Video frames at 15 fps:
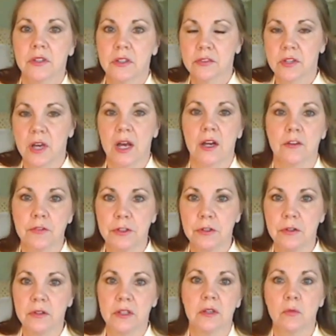desire for
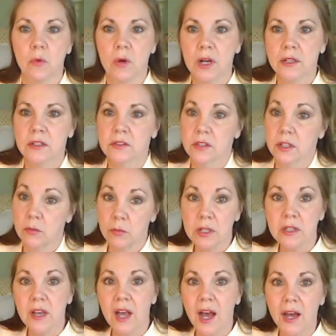unity and oneness, and
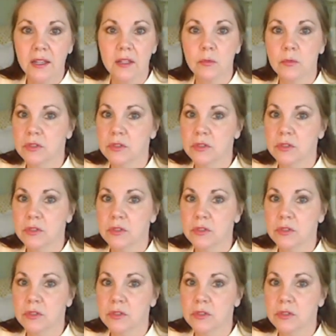we got it.